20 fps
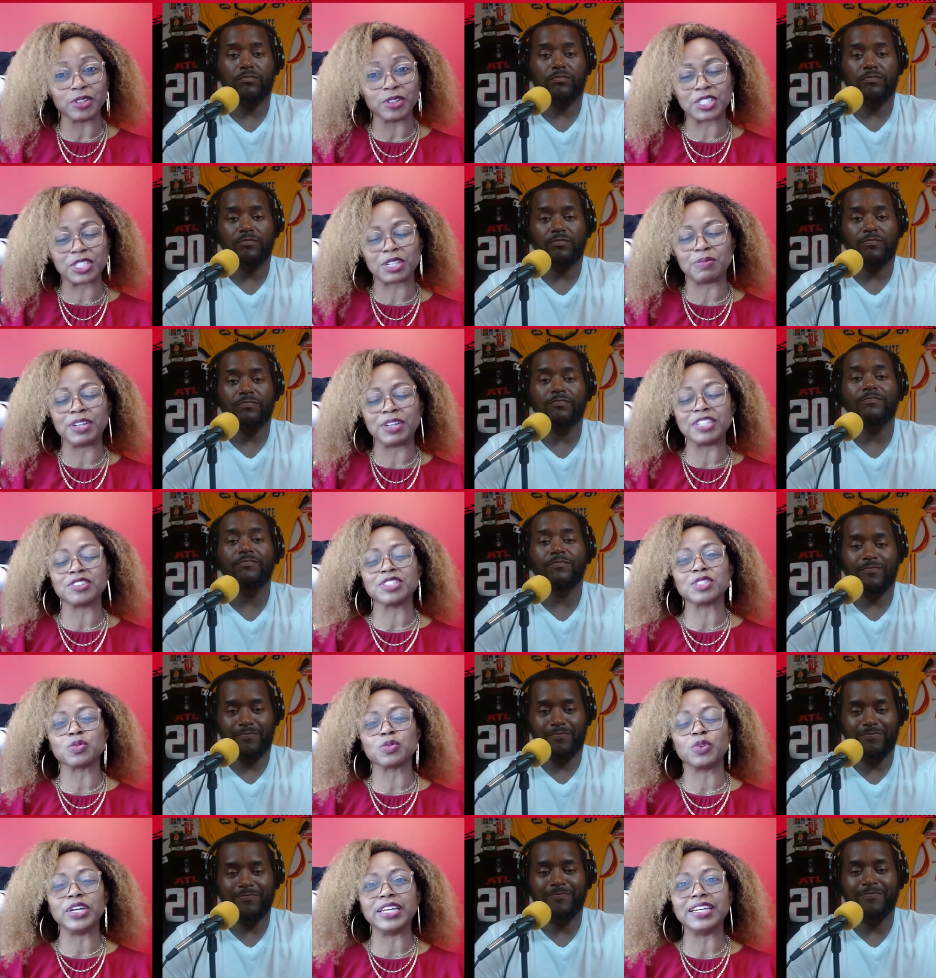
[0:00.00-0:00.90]
Speaker 1: or took him under
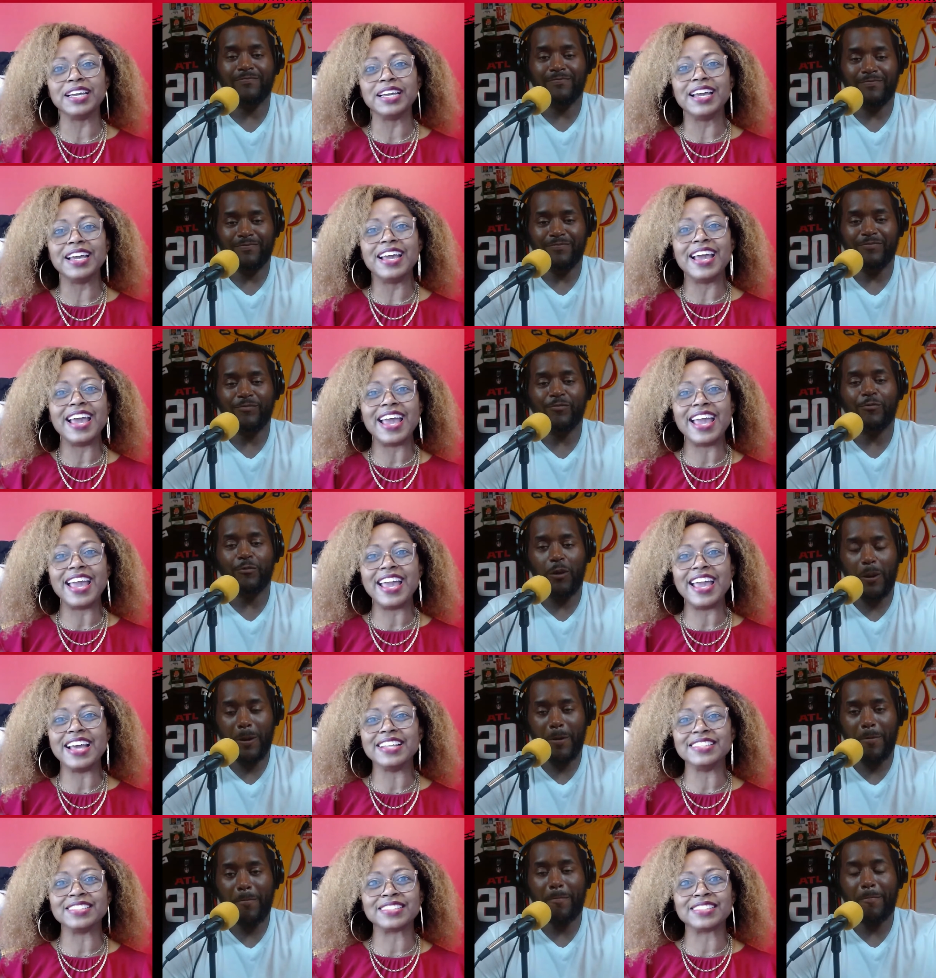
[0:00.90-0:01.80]
his wing. Right.
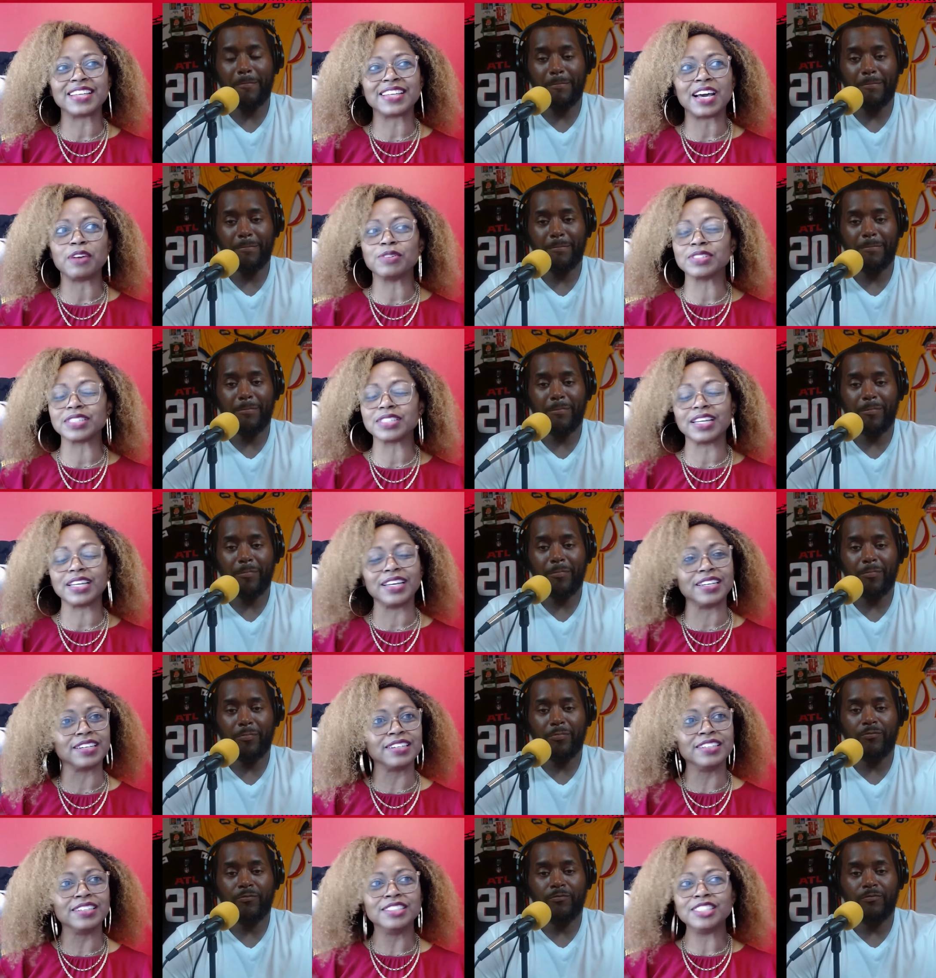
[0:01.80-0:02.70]
And I was
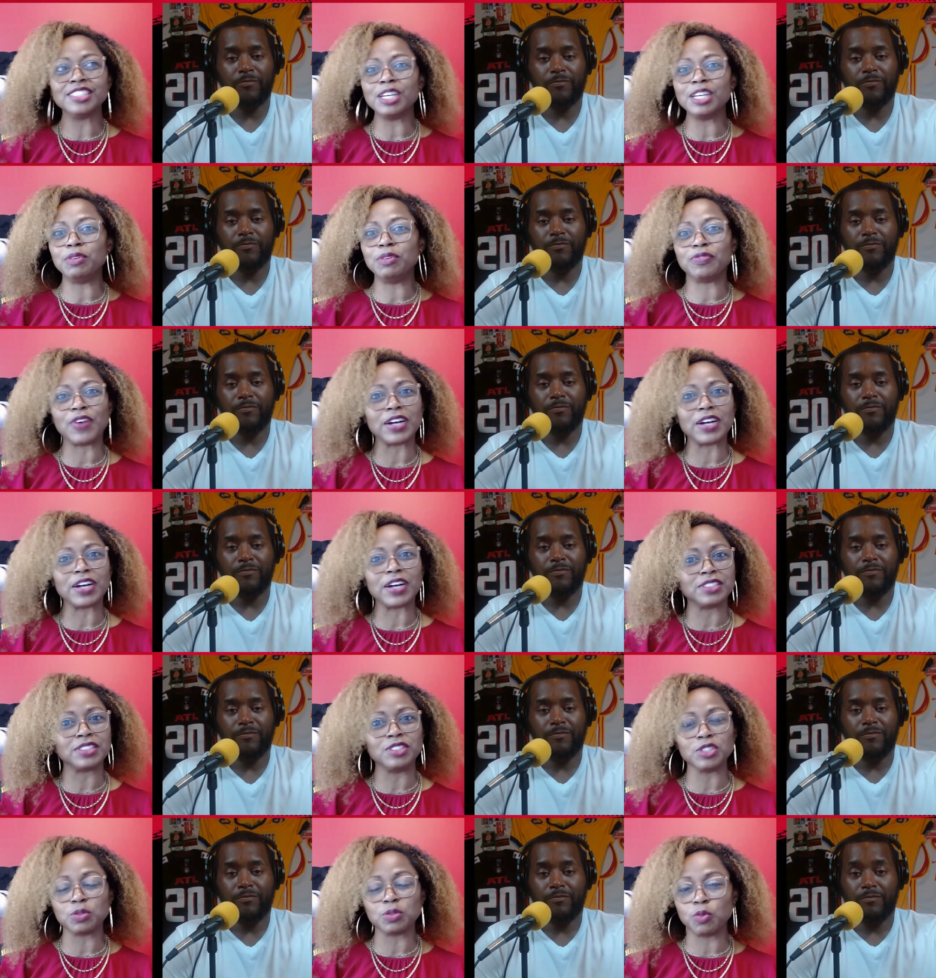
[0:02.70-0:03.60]
like, Jamie Foxx
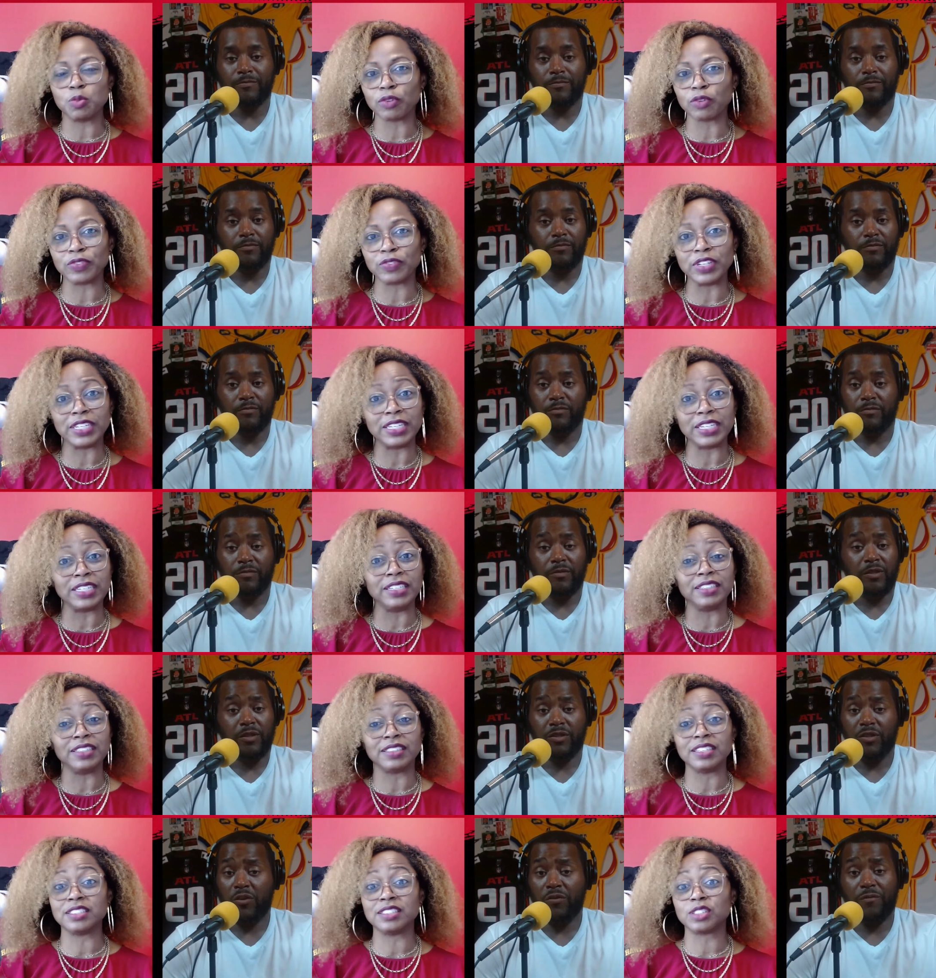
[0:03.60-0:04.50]
can just morph into
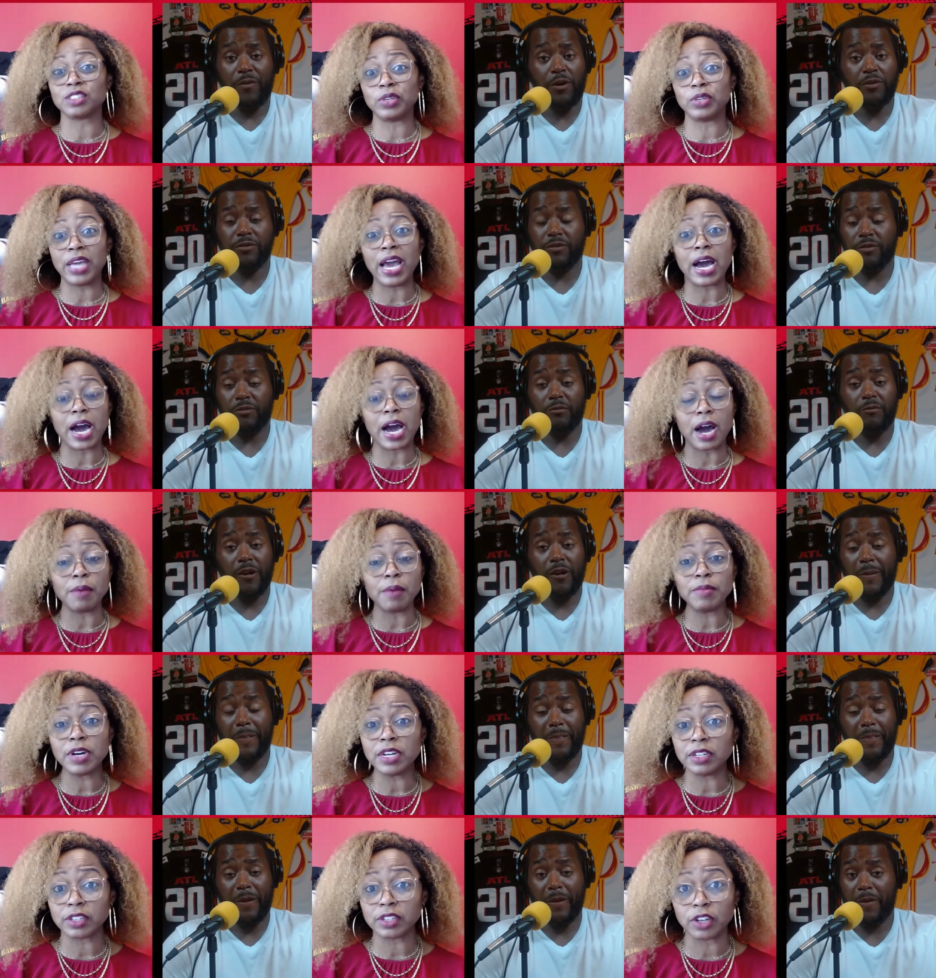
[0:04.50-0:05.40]
anything. So, so yeah, right. I'm
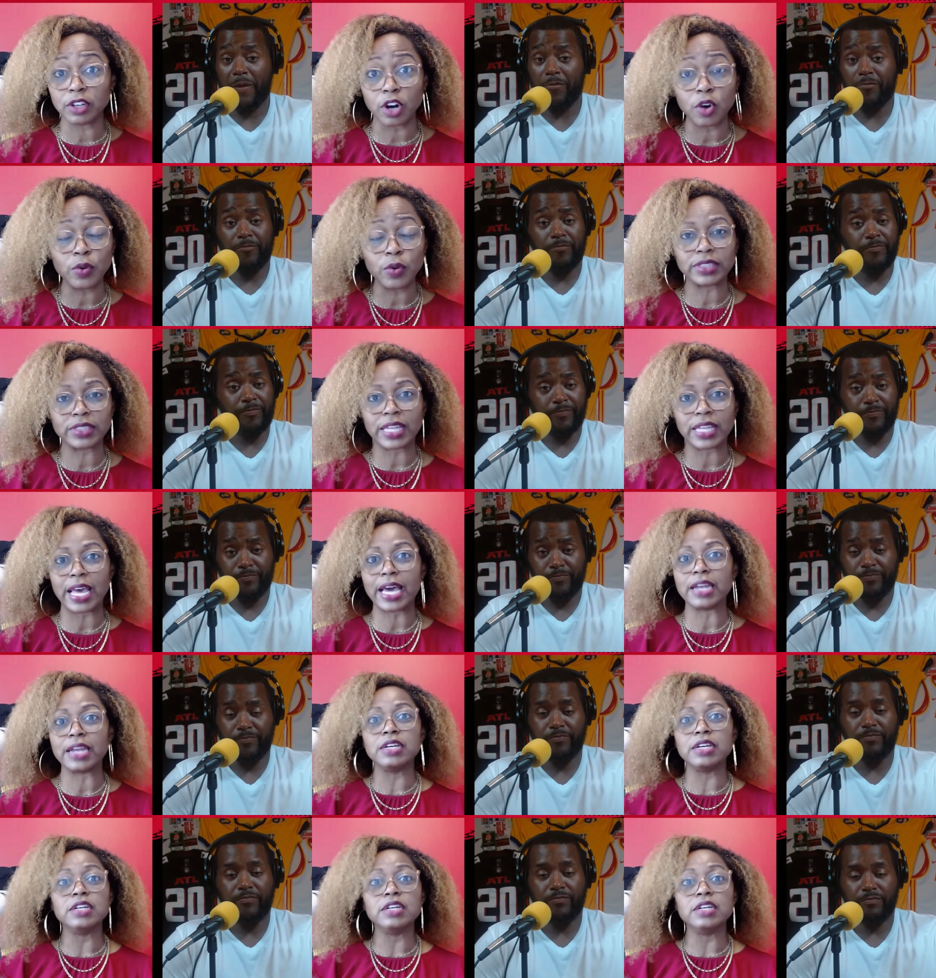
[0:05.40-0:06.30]
going to yeah. go with
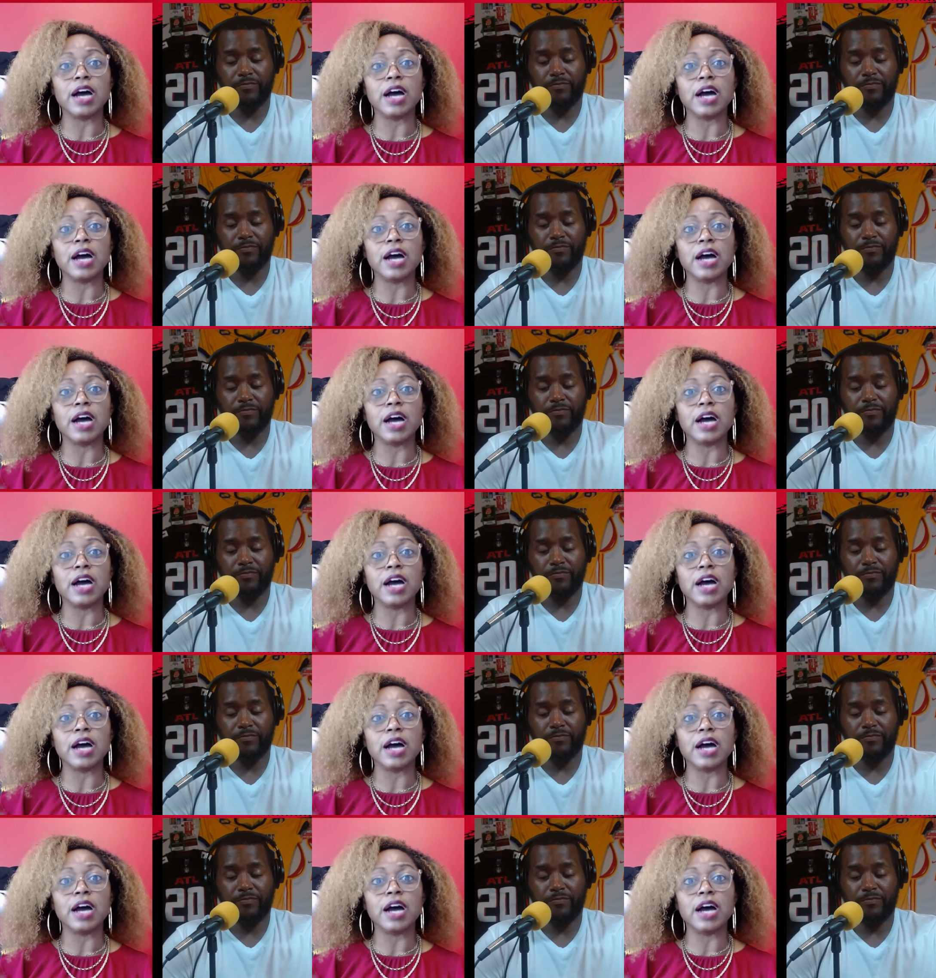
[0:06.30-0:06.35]
that.